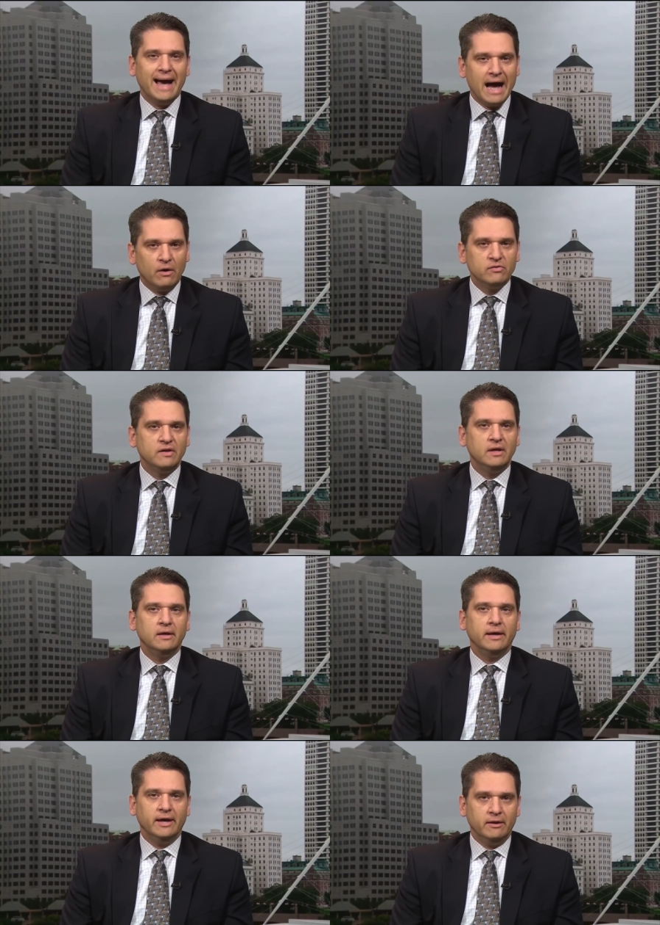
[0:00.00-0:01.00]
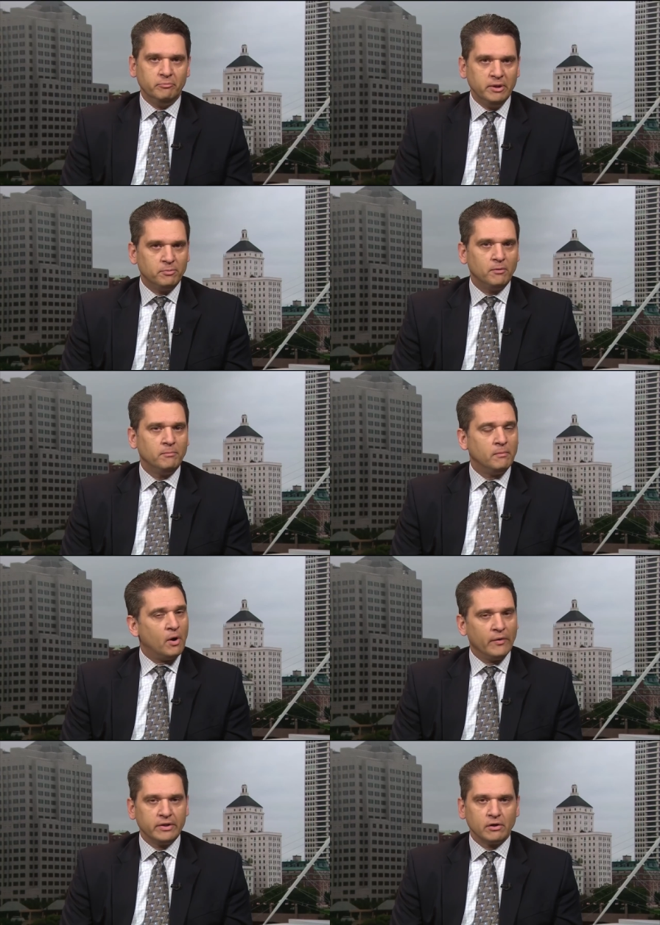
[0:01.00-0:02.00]
housing and people
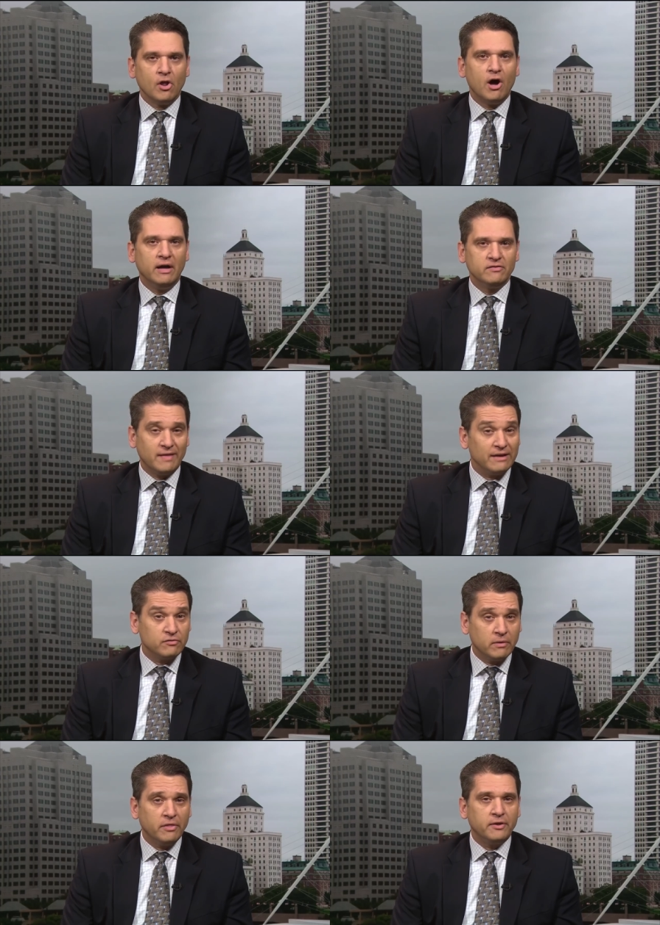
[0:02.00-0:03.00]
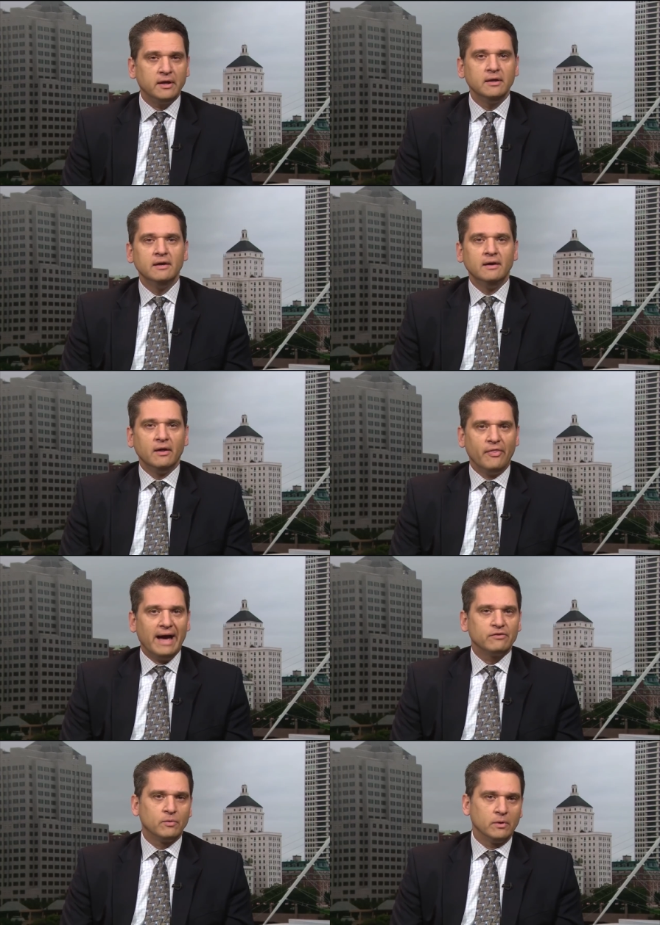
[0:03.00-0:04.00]
mowing their lawns, that sort of thing,
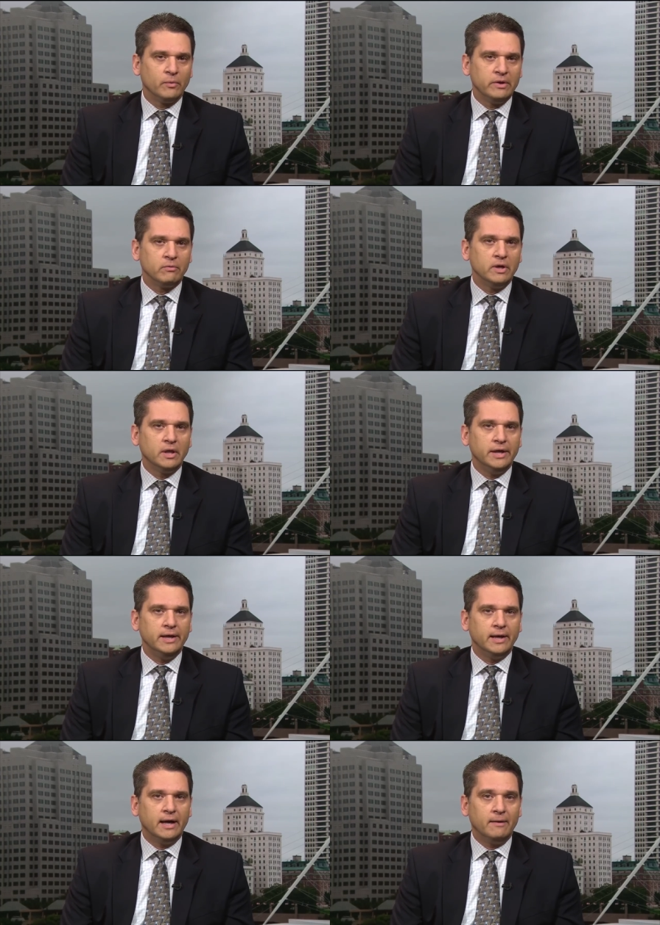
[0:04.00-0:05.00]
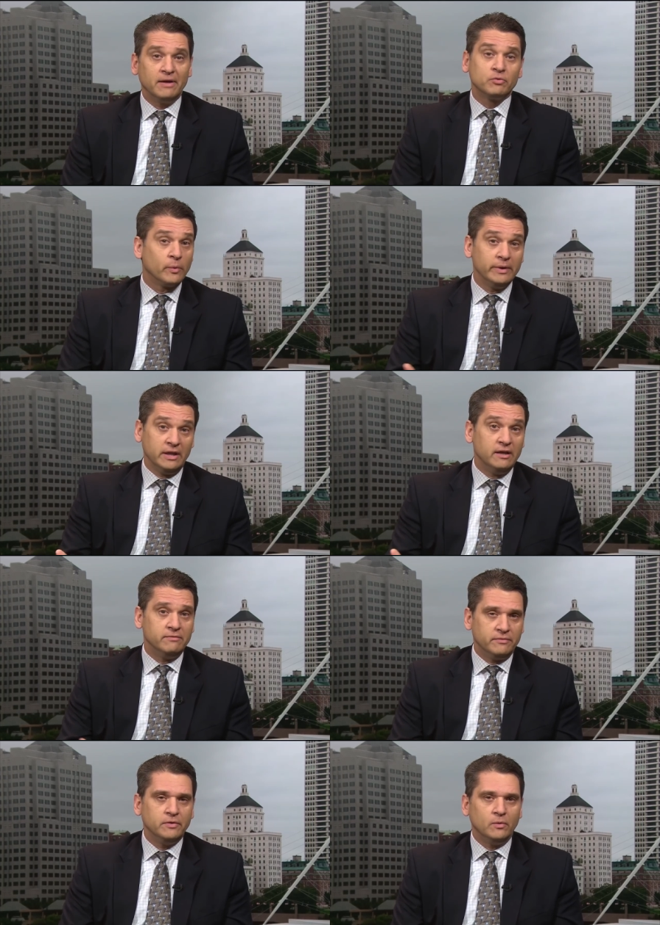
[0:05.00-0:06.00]
that's where we really uh, that's where we live, if